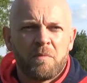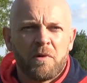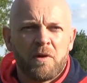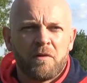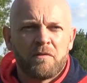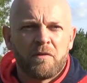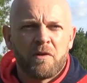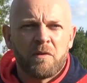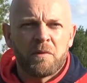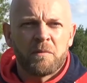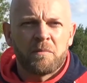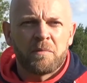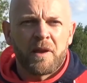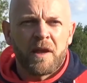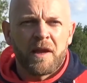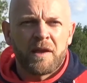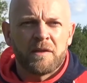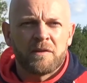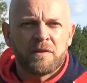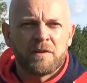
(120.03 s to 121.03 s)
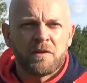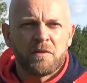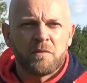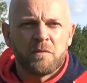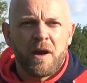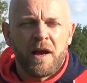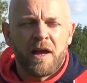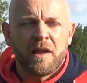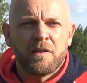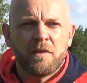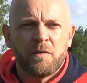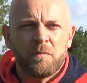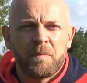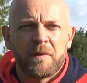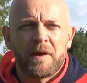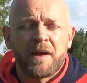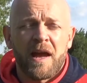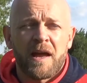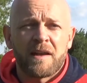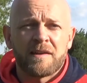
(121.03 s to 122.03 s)
but I thought we played well up
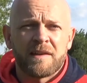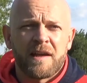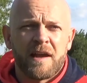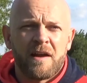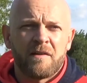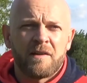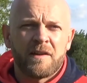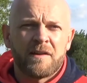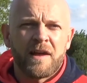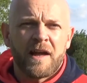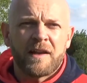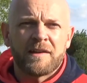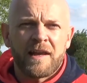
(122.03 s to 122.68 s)
it and down it that